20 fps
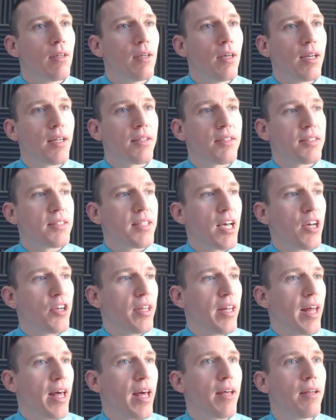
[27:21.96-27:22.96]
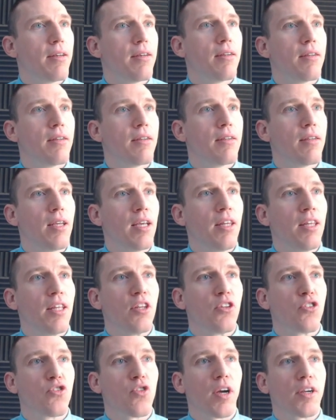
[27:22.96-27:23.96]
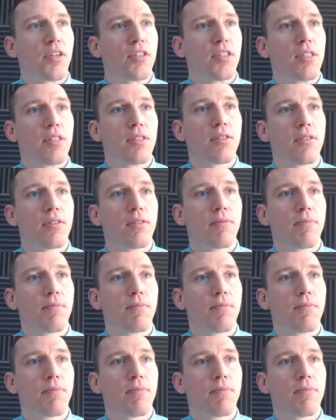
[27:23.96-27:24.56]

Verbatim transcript: It doesn't tell you that in the instructions.